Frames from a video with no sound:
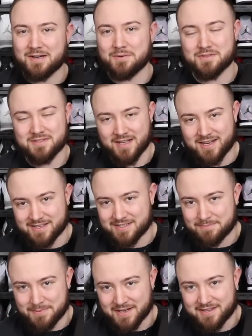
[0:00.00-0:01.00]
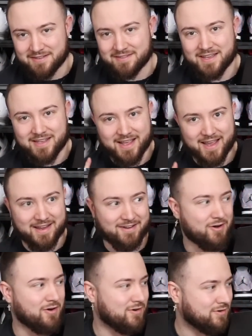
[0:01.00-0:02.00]
I was not expecting that
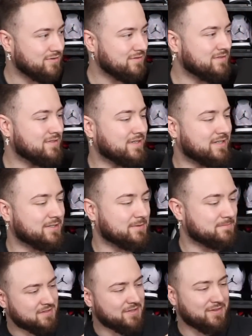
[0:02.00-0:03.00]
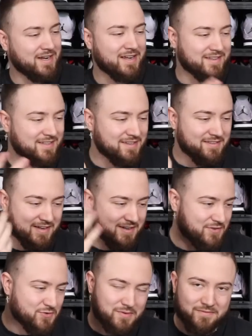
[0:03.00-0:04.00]
at all. So yeah, this is like
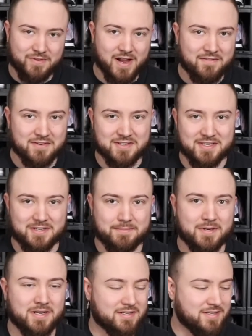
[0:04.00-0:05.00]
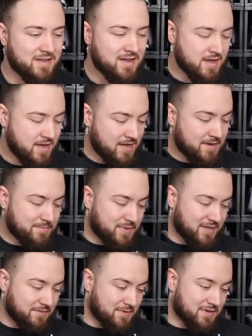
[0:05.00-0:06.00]
a Jordan 5 or 6 box.
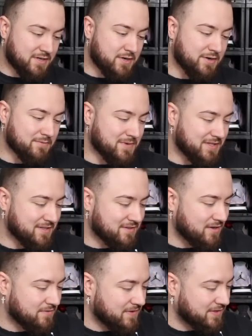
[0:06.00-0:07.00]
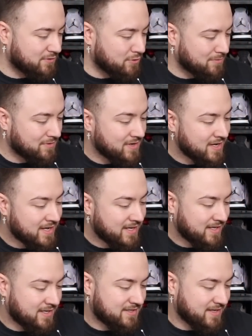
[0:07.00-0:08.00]
But we're going to go ahead and read this off like normal.
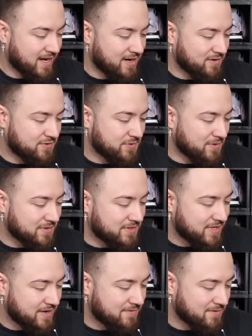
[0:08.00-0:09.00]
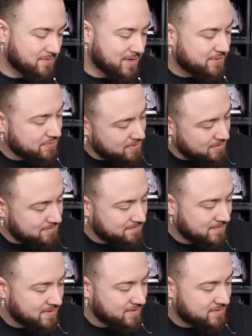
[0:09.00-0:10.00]
It's the Air Jordan 7 Retro,
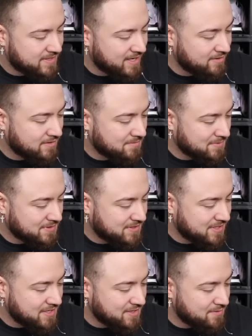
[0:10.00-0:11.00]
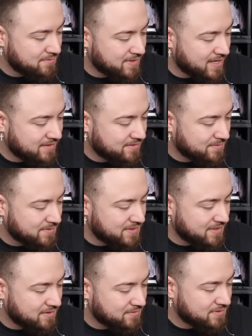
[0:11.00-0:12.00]
style number
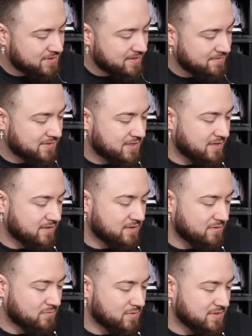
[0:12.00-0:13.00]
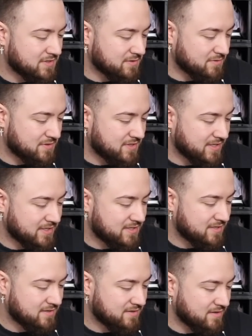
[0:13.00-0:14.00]
CU9307, color code
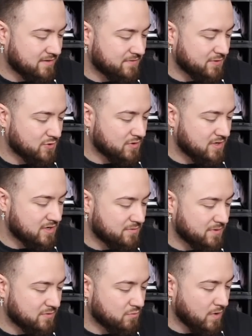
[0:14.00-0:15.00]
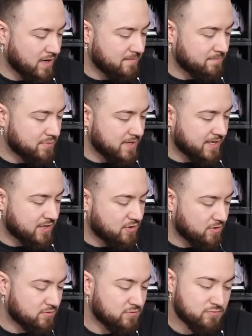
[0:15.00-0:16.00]
106, official colorways white, black,
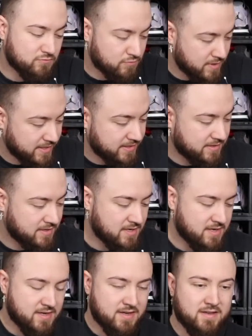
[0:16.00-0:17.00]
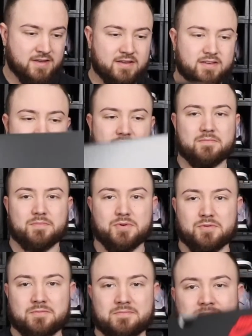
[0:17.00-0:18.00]
cardinal, red.
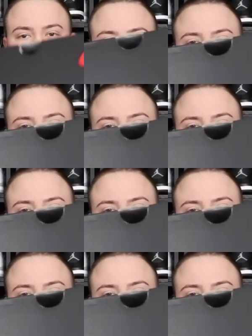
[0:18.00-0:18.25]
Boom.